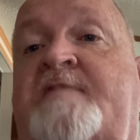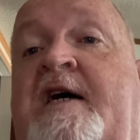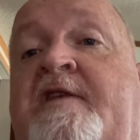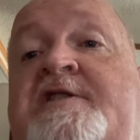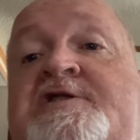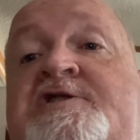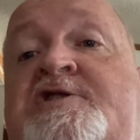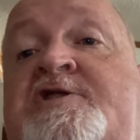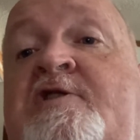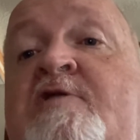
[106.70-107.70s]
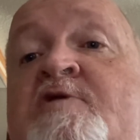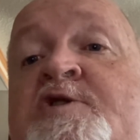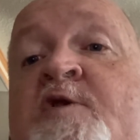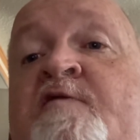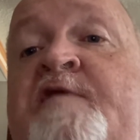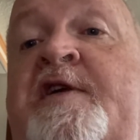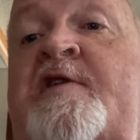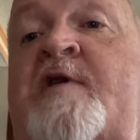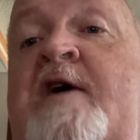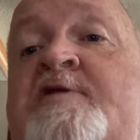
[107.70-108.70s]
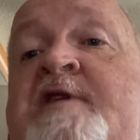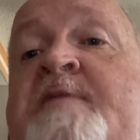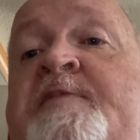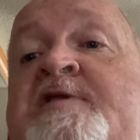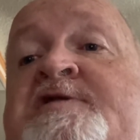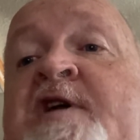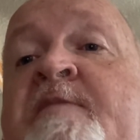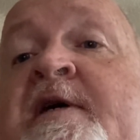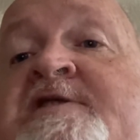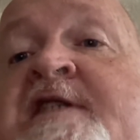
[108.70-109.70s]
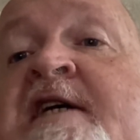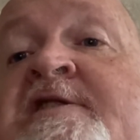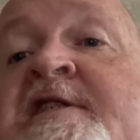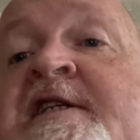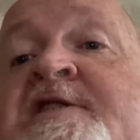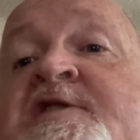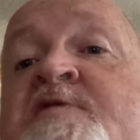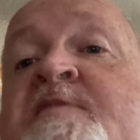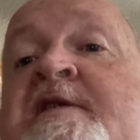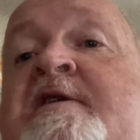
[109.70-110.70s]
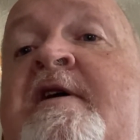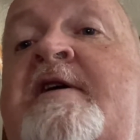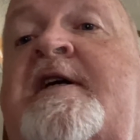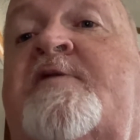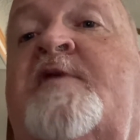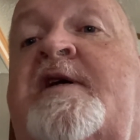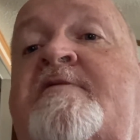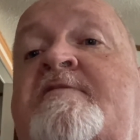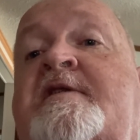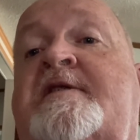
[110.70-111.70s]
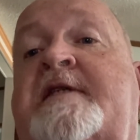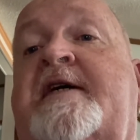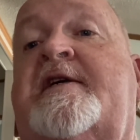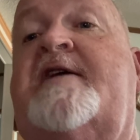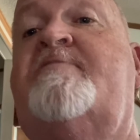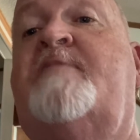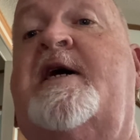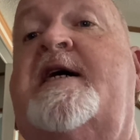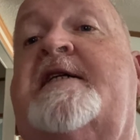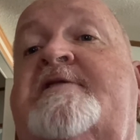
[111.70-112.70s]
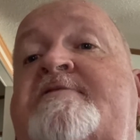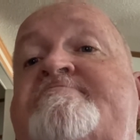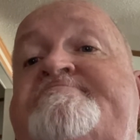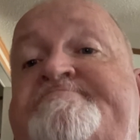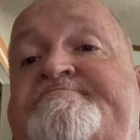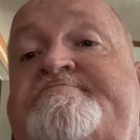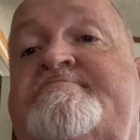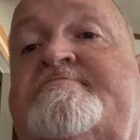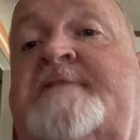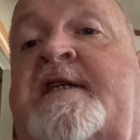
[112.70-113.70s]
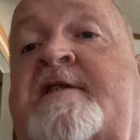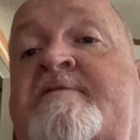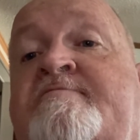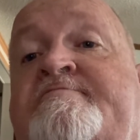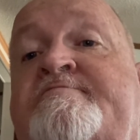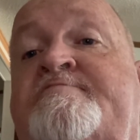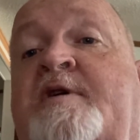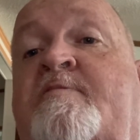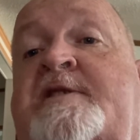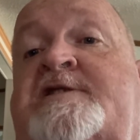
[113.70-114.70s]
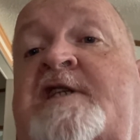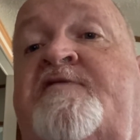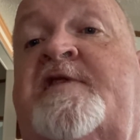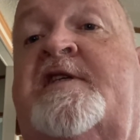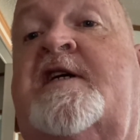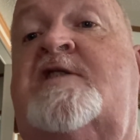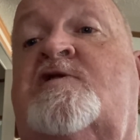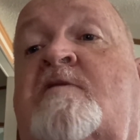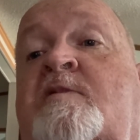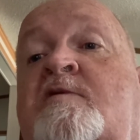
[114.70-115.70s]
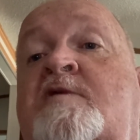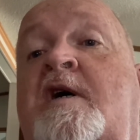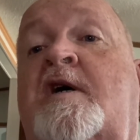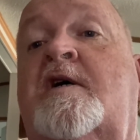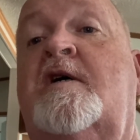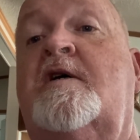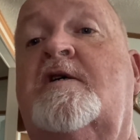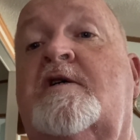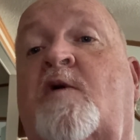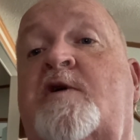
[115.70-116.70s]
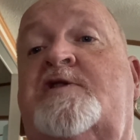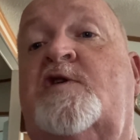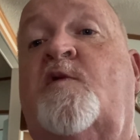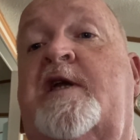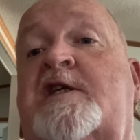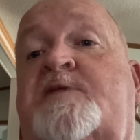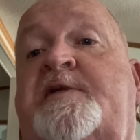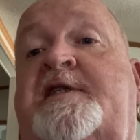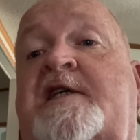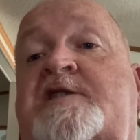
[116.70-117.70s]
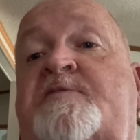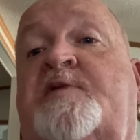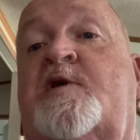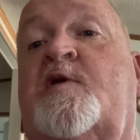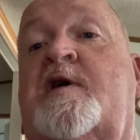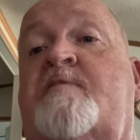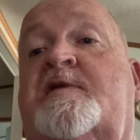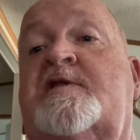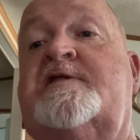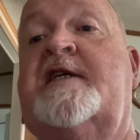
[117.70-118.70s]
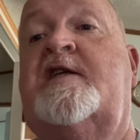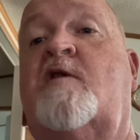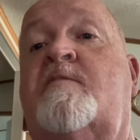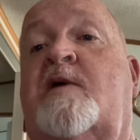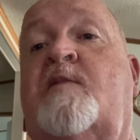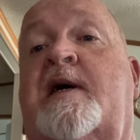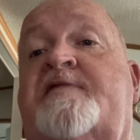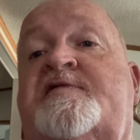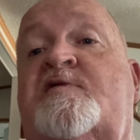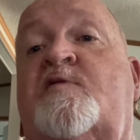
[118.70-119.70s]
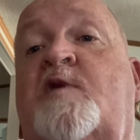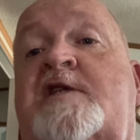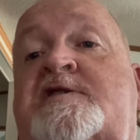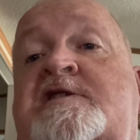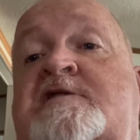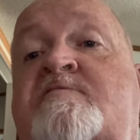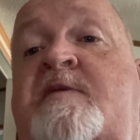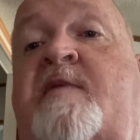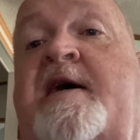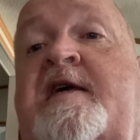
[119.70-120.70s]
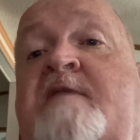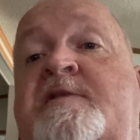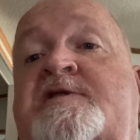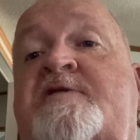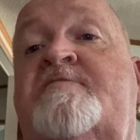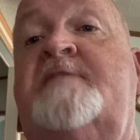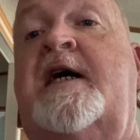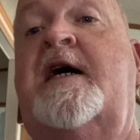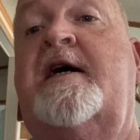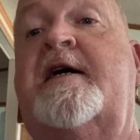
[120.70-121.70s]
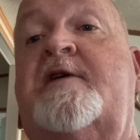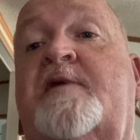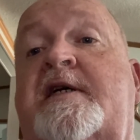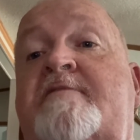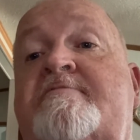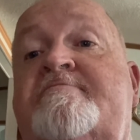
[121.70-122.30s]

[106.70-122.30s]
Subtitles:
This is just a little short video. I'll try to put something else out today too. But anyway, now that I've bragged and put myself in danger, I'm going to go into the witness protection program because I know my wife's going to watch this and be mad at me. So anyway,